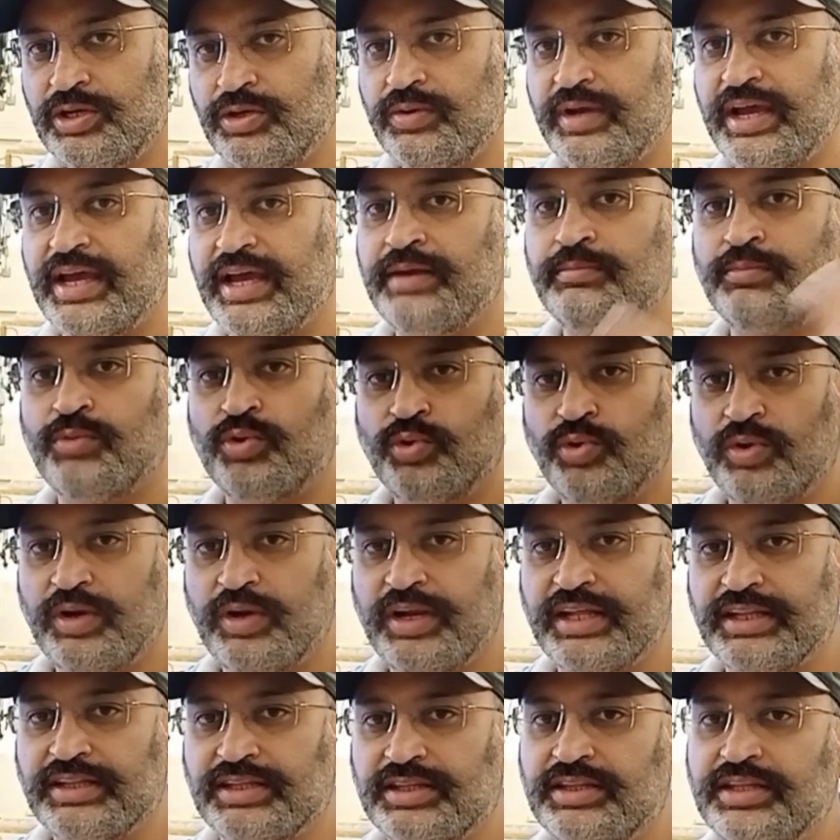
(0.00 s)
and
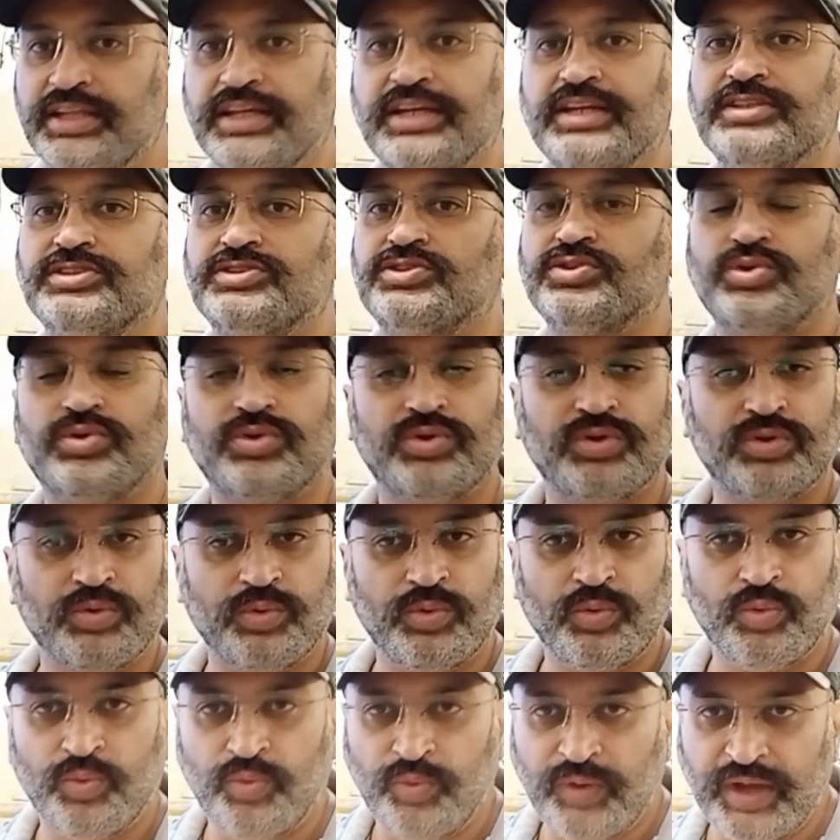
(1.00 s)
monolith there is no
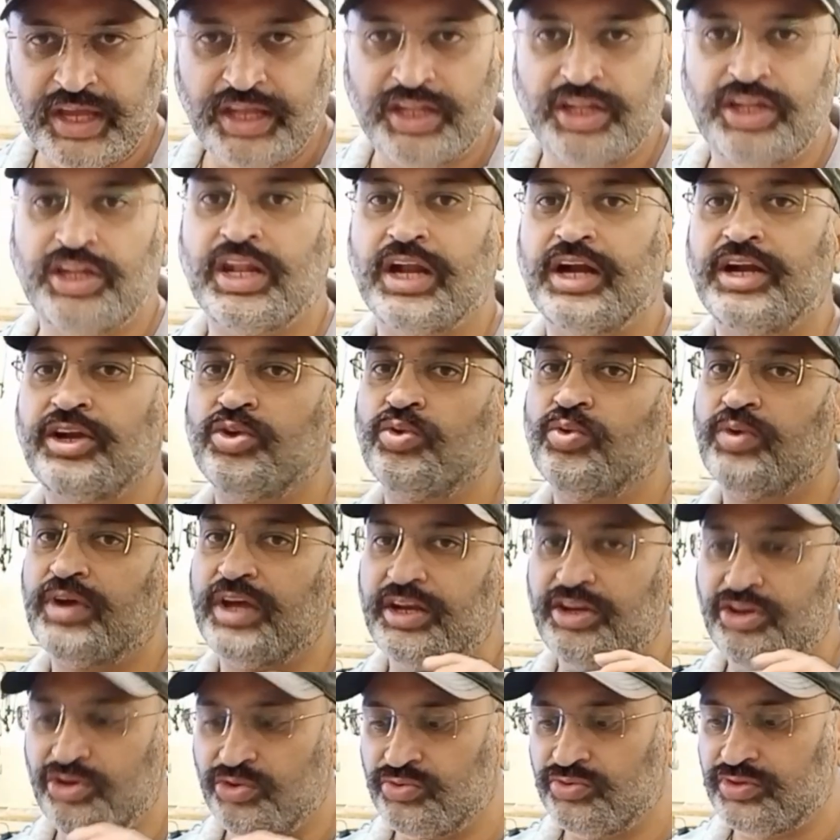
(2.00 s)
way that you can
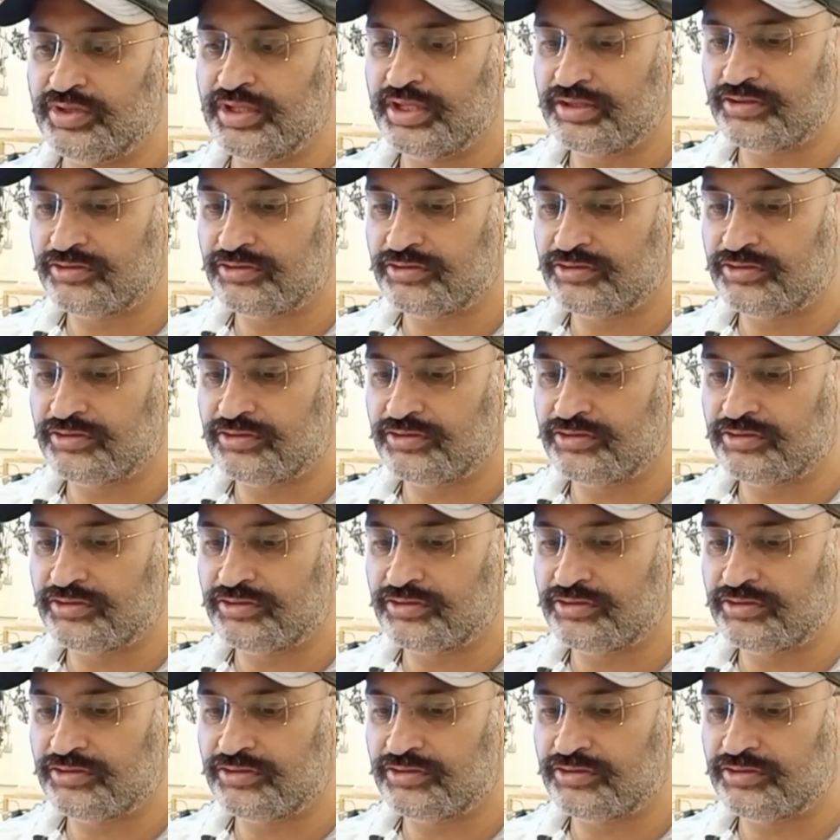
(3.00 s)
use this.